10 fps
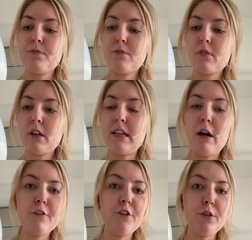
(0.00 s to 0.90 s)
Now
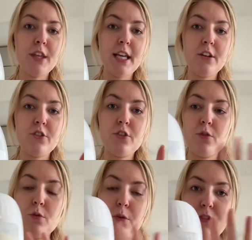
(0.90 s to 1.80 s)
a few things
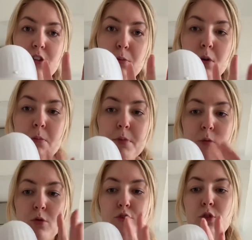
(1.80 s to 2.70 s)
with this pump, and
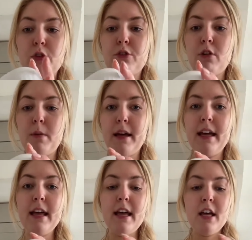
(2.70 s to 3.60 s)
we'll talk through it.
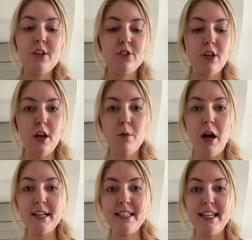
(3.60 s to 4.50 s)
So I
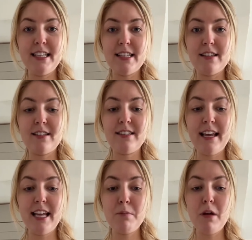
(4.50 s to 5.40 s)
did the
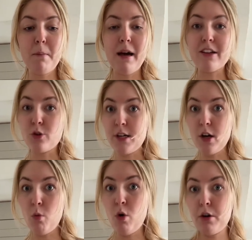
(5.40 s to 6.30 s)
same amount, so I only got
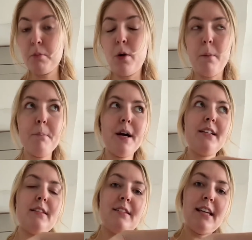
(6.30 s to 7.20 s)
one pump. I did
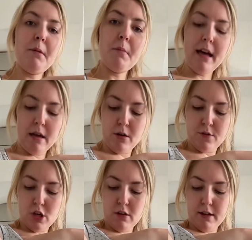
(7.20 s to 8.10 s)
the same amount of
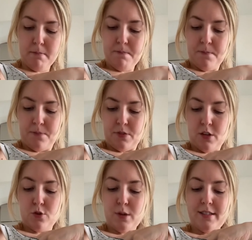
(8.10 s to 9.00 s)
time,
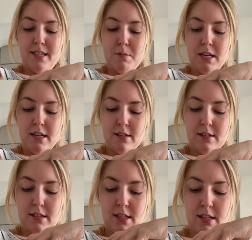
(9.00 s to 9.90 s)
20
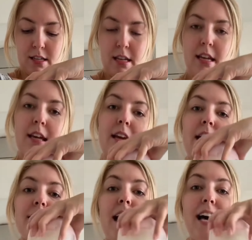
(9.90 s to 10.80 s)
minutes,
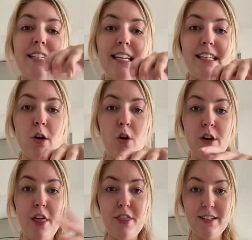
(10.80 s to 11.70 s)
that I did on
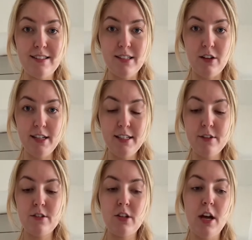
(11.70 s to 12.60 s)
this side.
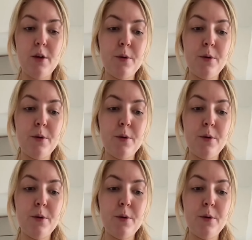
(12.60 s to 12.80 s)
So